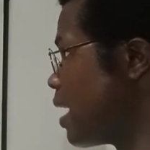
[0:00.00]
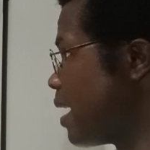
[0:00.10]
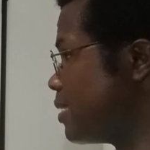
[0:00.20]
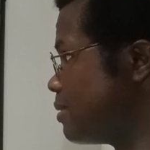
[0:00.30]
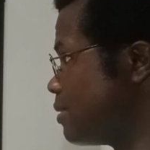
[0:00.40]

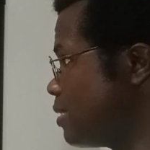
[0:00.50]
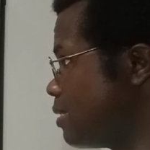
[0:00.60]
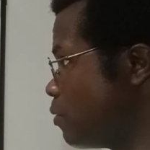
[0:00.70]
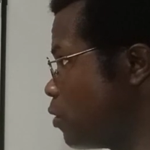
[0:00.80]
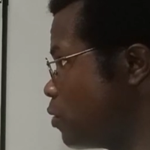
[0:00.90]
And
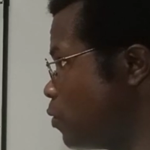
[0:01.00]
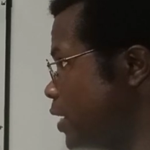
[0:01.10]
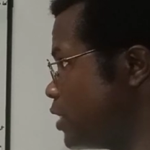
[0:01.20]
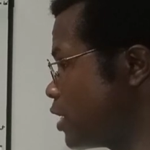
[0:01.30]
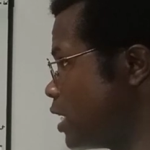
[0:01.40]
one
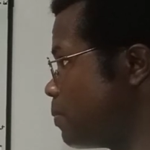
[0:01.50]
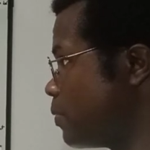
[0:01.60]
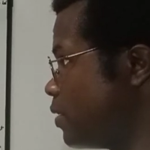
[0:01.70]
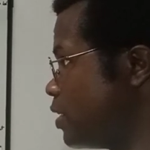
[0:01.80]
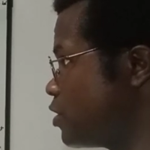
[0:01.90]
way to
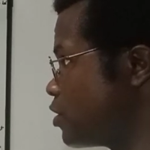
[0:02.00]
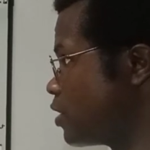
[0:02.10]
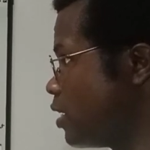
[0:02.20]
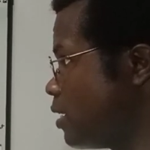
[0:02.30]
keep these